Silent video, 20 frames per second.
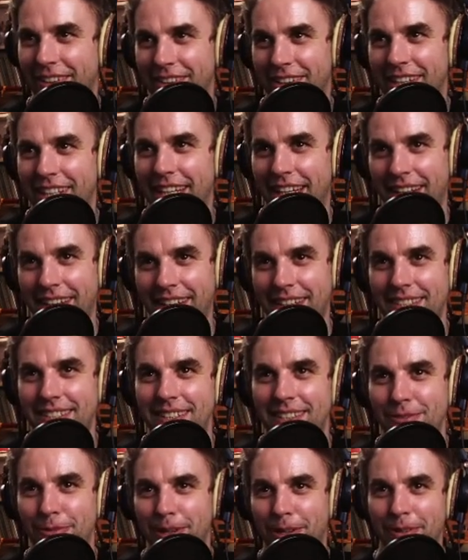so again,
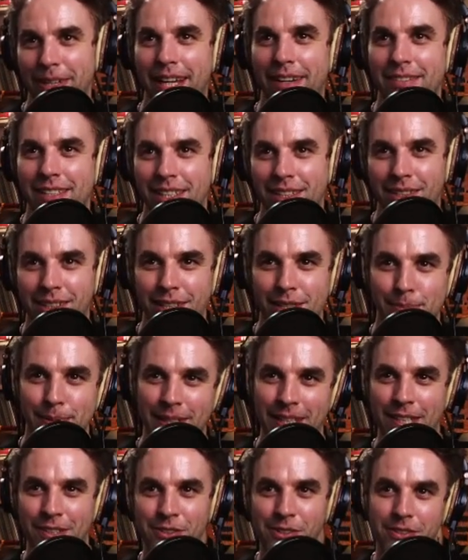this is where we have to analyze
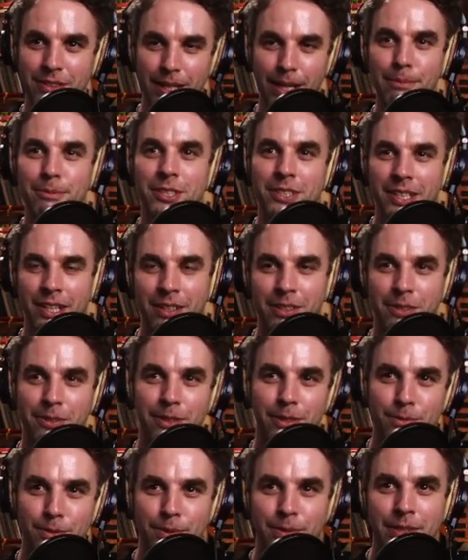potentials, and I'm just going to
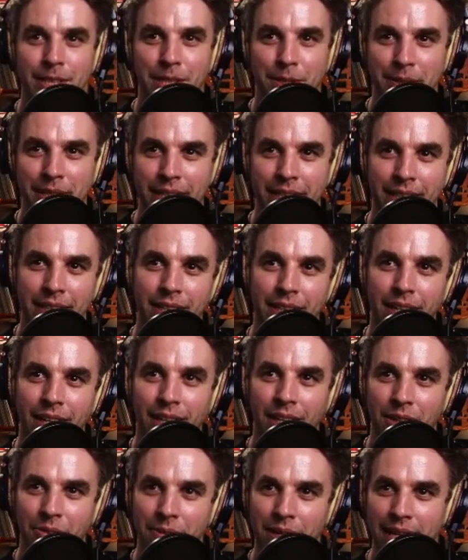do this one really quick.
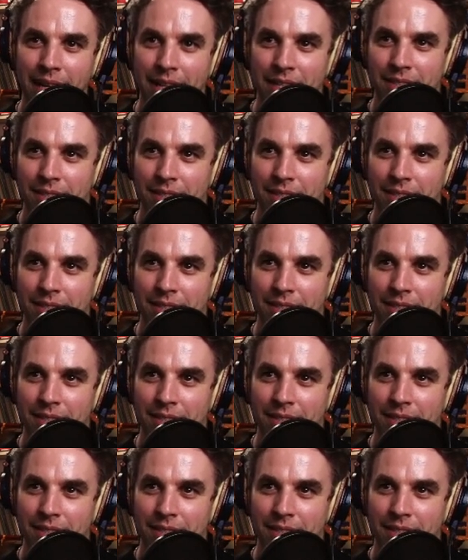White